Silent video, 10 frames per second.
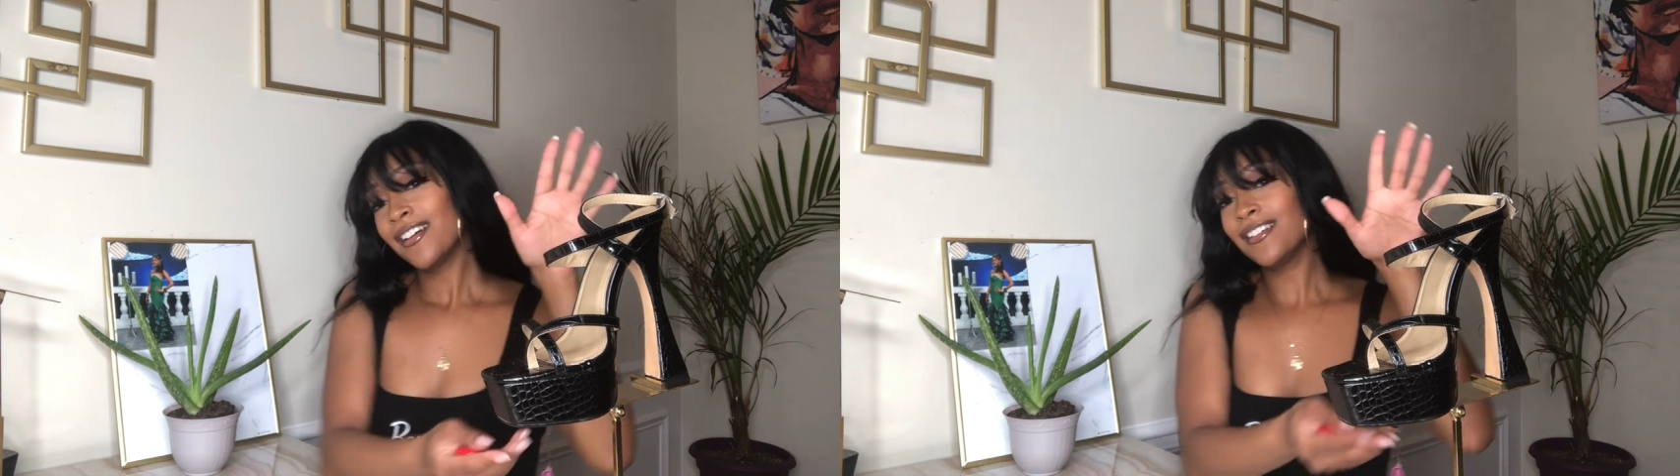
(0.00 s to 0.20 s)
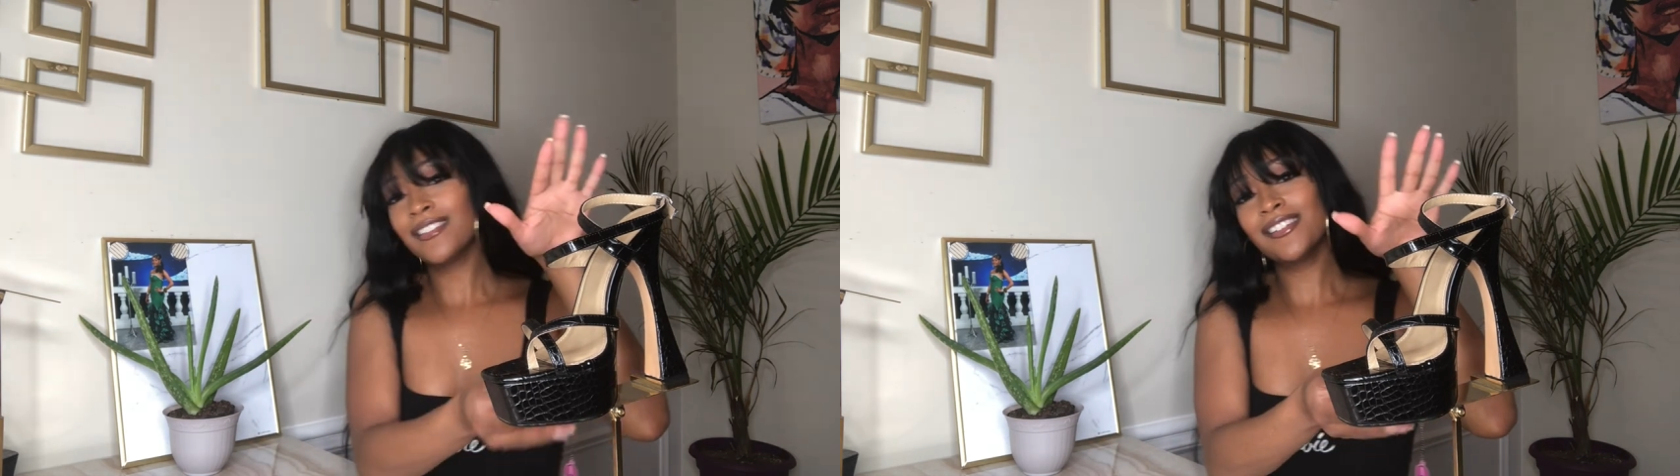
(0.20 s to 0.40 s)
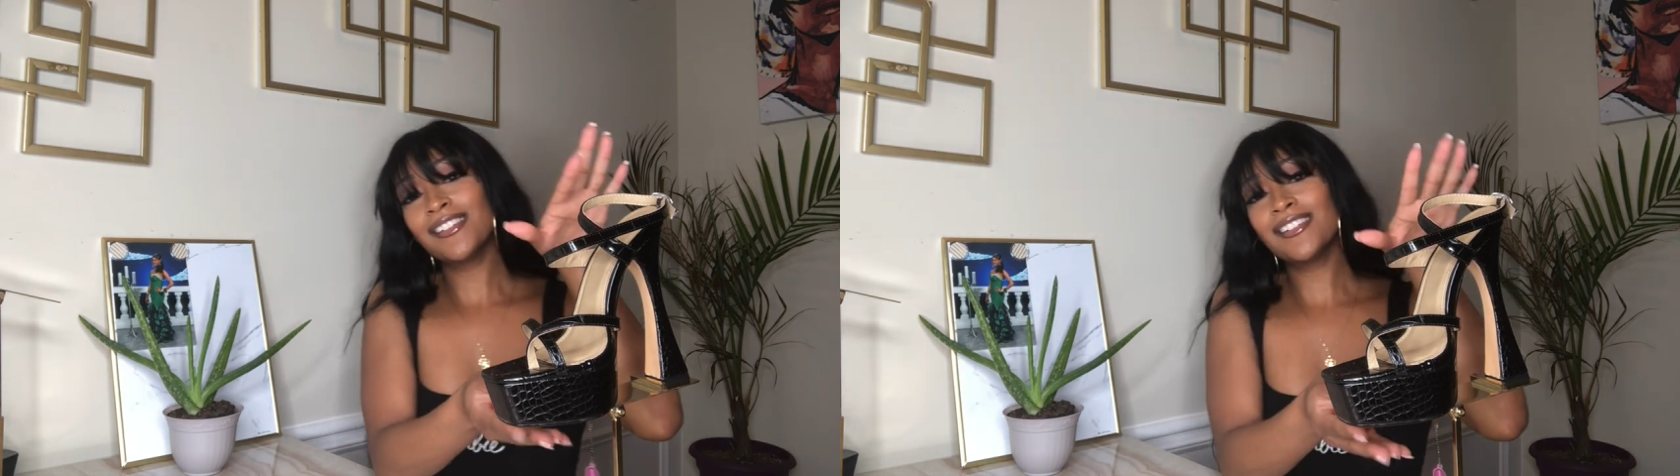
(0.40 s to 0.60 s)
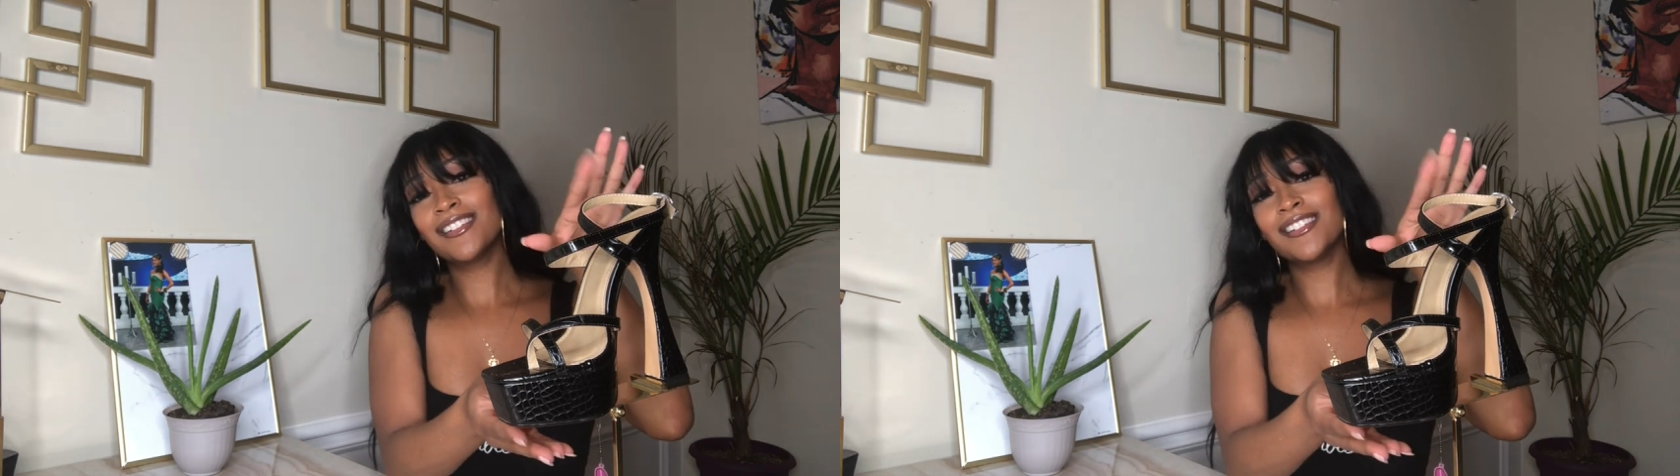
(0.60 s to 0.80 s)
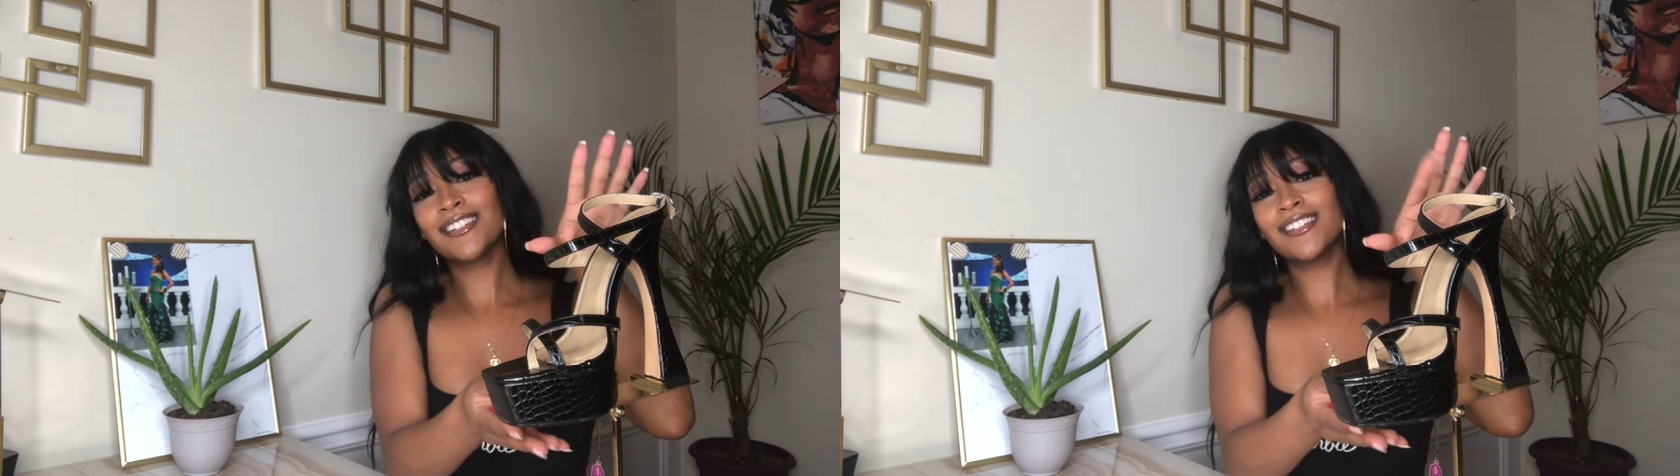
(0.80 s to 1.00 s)

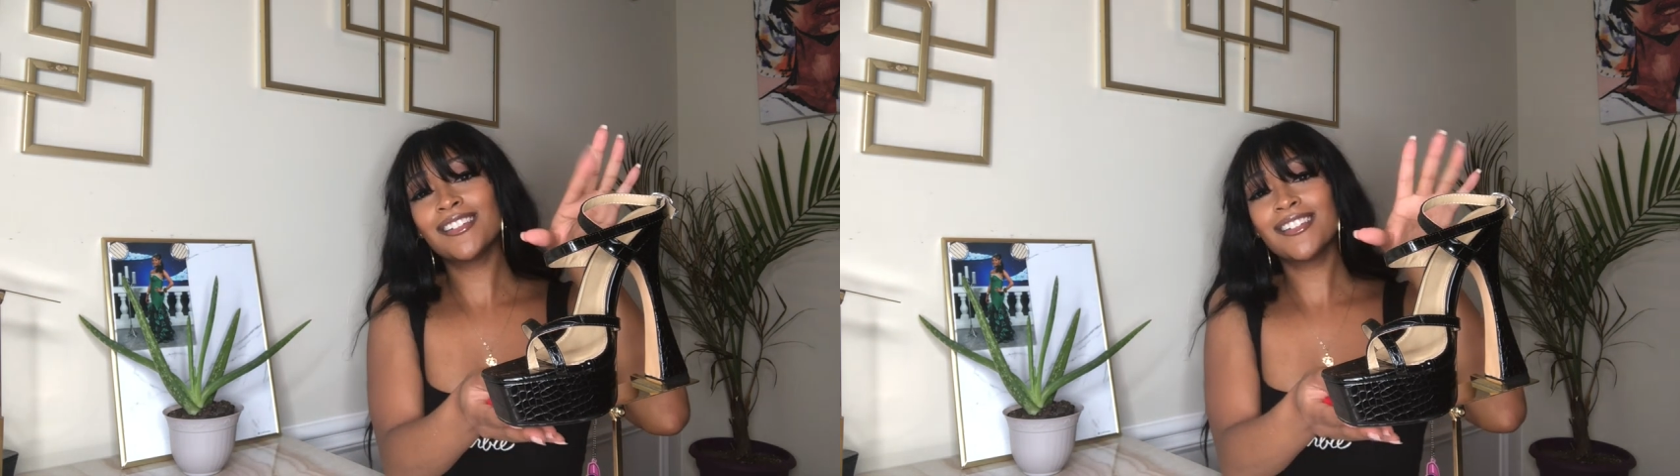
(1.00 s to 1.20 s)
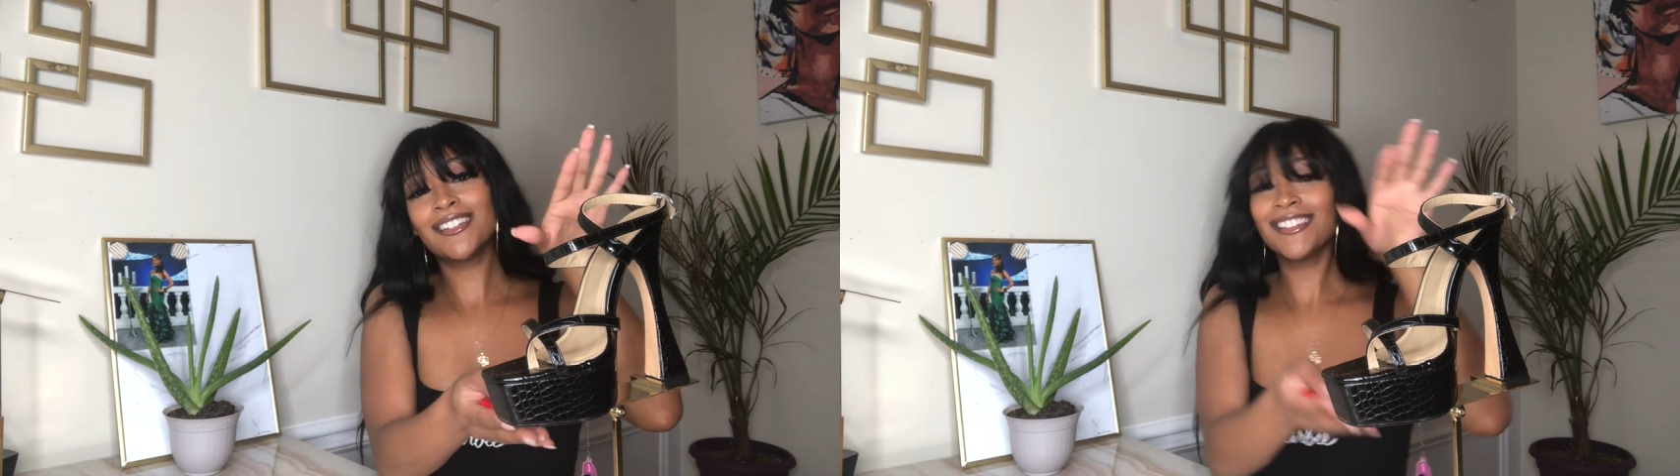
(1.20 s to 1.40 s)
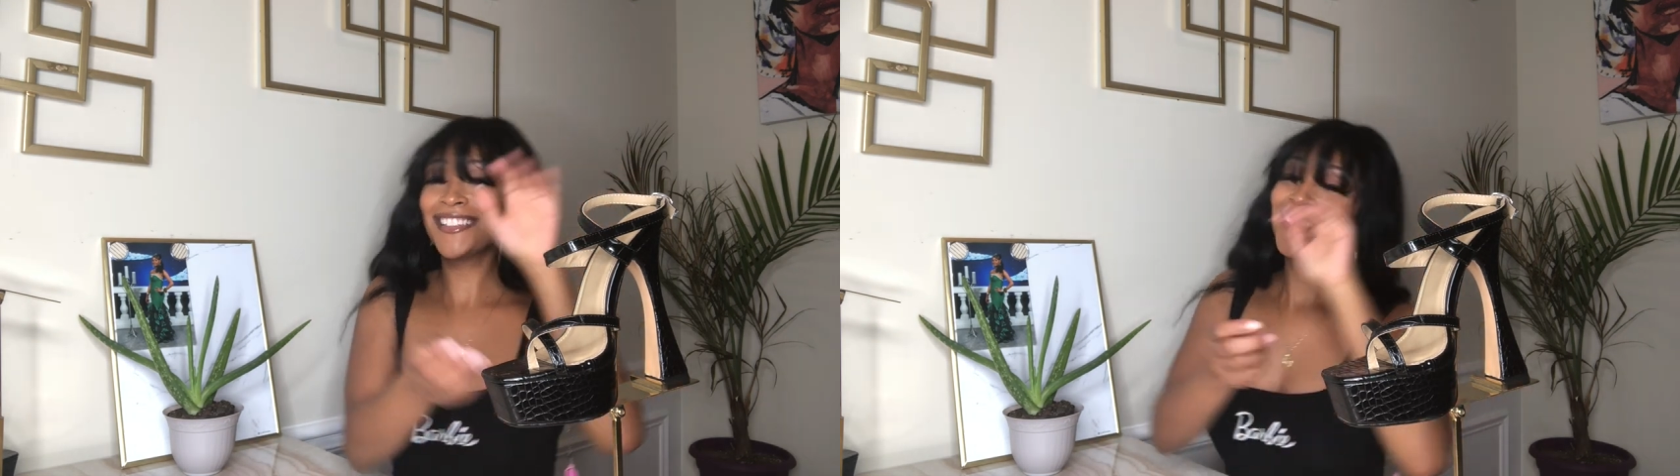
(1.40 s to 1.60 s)
Uh,